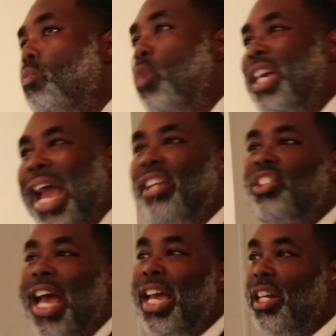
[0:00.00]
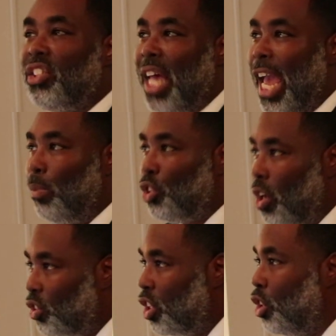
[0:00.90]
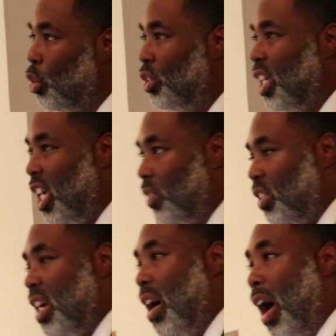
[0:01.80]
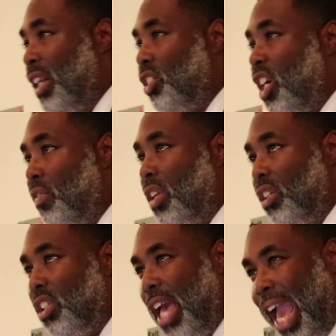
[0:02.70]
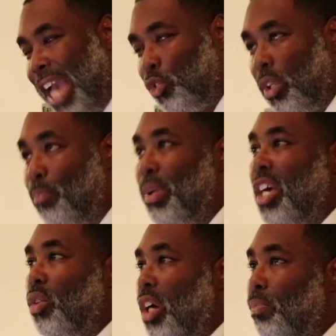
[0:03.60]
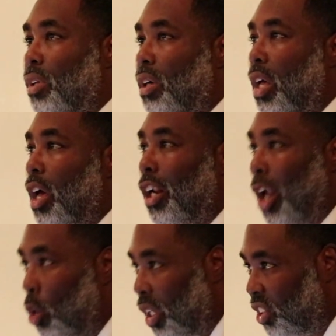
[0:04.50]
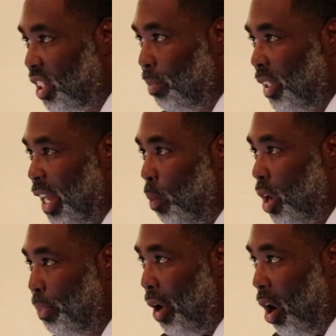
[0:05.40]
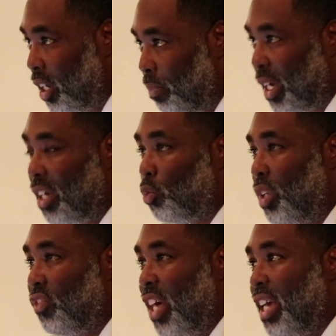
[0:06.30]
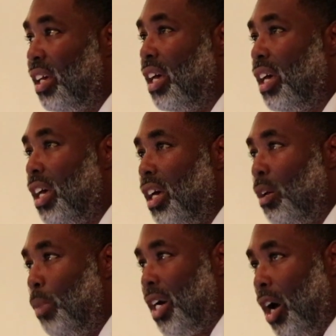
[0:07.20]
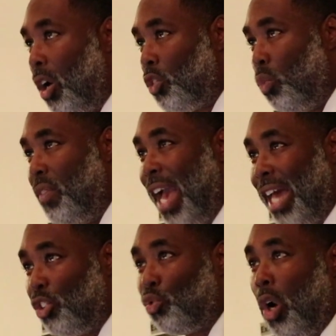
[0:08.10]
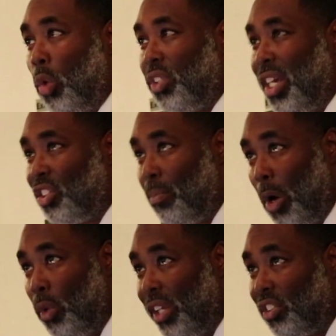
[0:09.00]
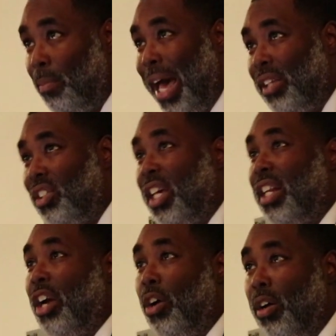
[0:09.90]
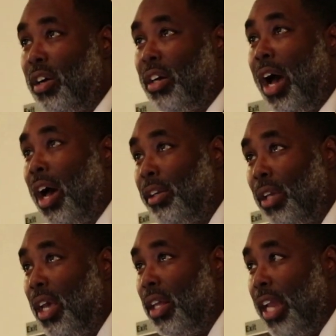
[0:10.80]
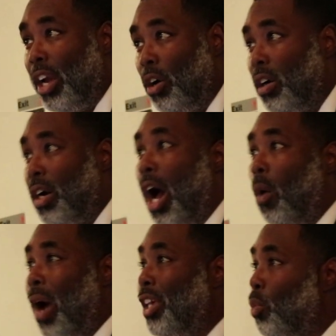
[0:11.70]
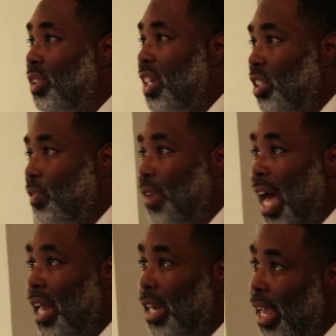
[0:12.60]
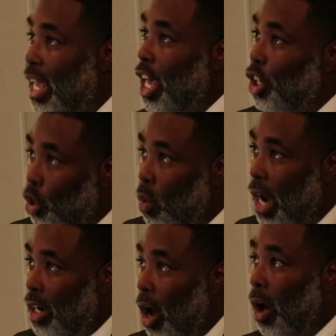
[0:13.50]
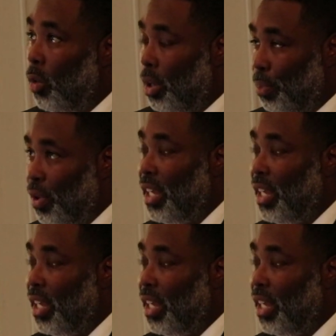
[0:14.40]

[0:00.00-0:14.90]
We can't stay in the same church and use the gifts that God has given us to actually build up the local assembly that we're part of because we think because we've had a strong testimony and somebody said they heard God, they heard God while you were testifying that you were called to